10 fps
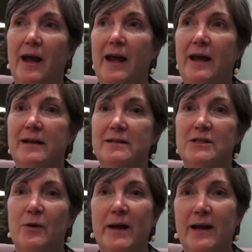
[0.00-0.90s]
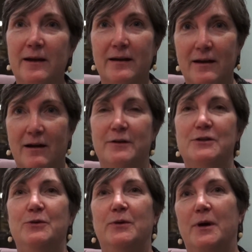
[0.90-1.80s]
And so I got
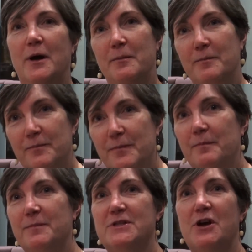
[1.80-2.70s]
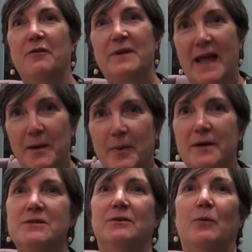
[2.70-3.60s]
onto solving that
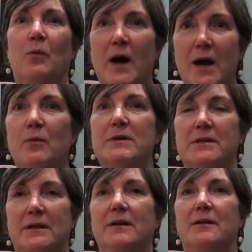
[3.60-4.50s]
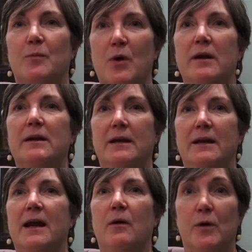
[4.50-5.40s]
puzzle. Why wasn't it the product
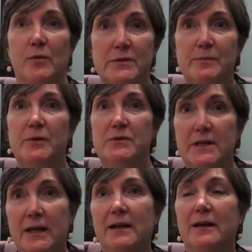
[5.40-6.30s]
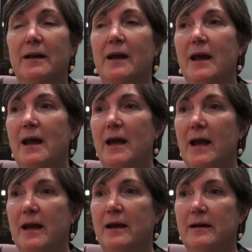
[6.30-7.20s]
getting out where it was most needed?
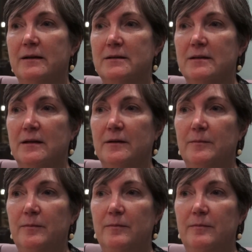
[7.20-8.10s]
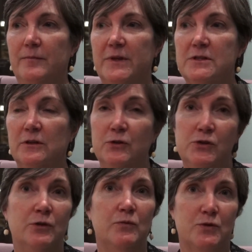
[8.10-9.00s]
And the
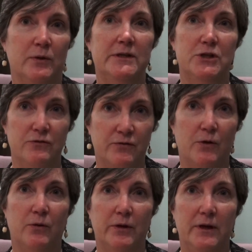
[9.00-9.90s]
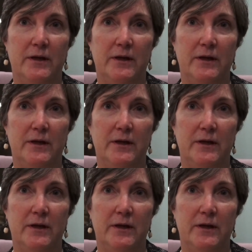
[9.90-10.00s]
solution was really twofold.